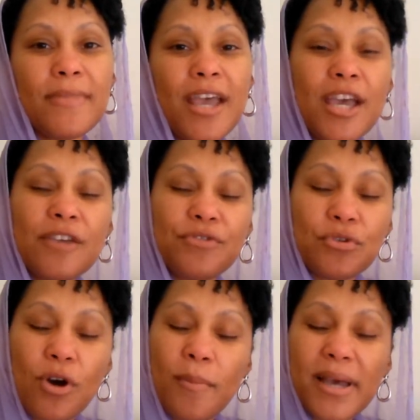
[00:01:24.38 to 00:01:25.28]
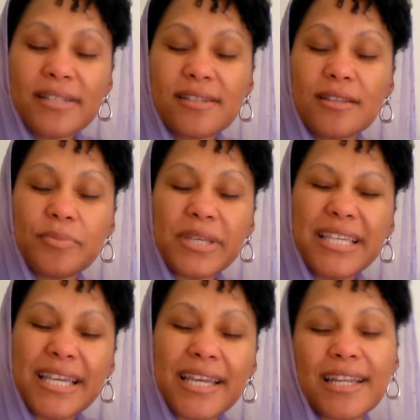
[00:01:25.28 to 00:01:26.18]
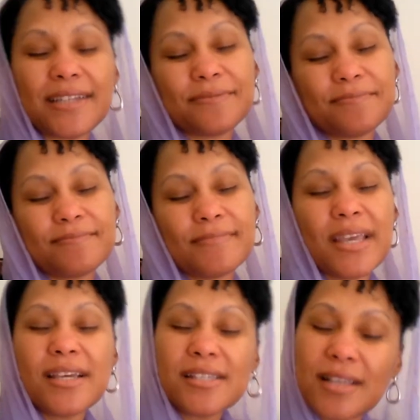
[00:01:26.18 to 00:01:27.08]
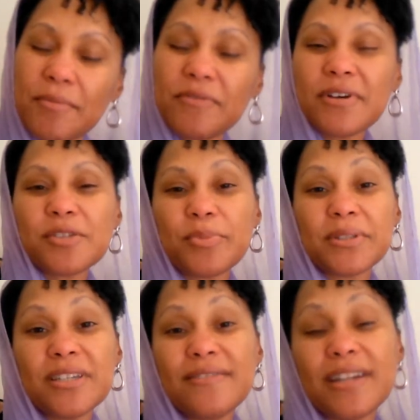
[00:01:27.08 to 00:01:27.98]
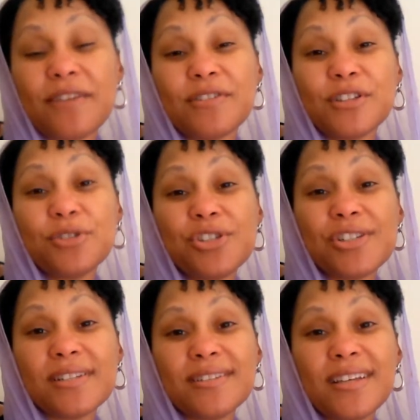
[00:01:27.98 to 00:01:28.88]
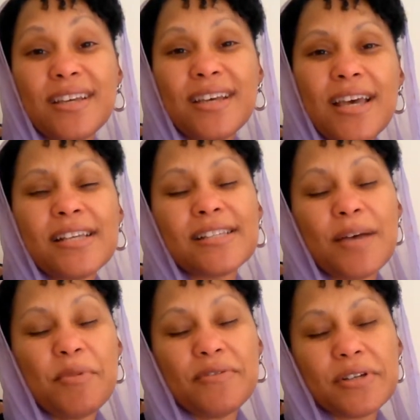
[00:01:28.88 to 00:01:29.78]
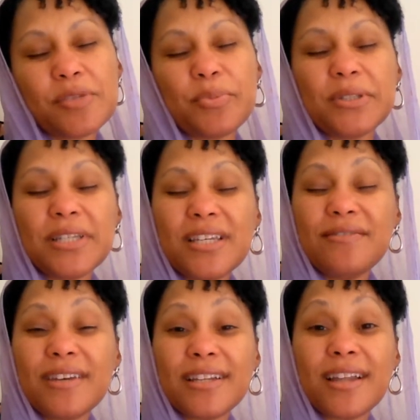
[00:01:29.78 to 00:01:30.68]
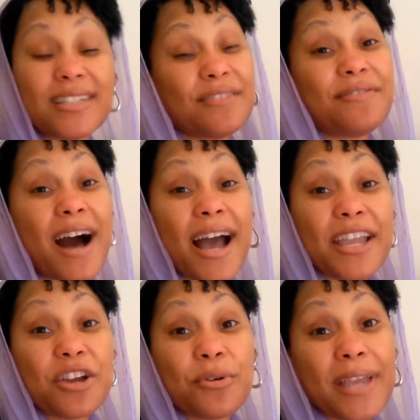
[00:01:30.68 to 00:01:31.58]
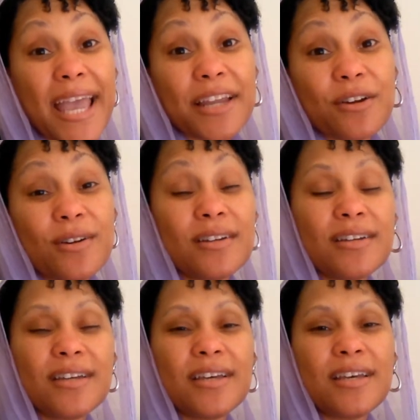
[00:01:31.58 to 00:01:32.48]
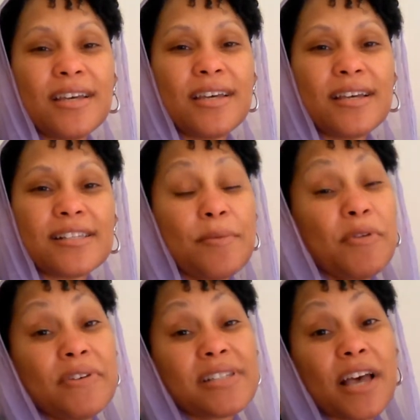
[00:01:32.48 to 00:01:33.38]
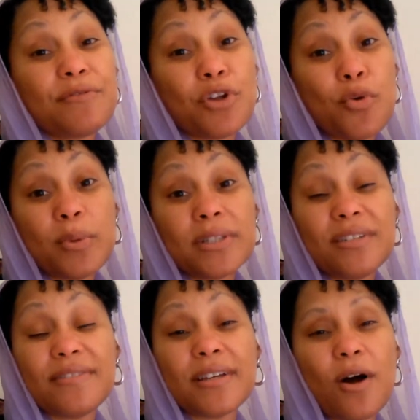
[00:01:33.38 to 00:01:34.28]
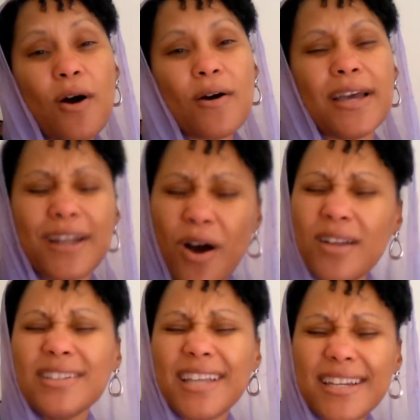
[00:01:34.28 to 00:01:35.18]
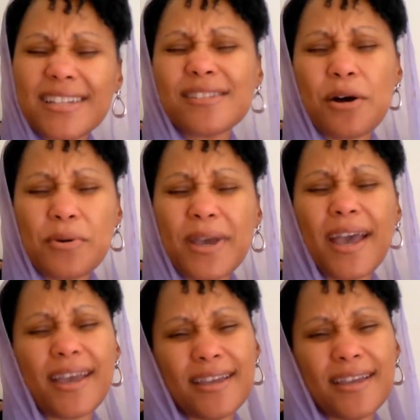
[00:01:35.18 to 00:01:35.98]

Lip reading: If you go back to the beginning, some of us believe in evolution, some of us believe in a divine creator, some of us have no belief at all. And all of that is okay.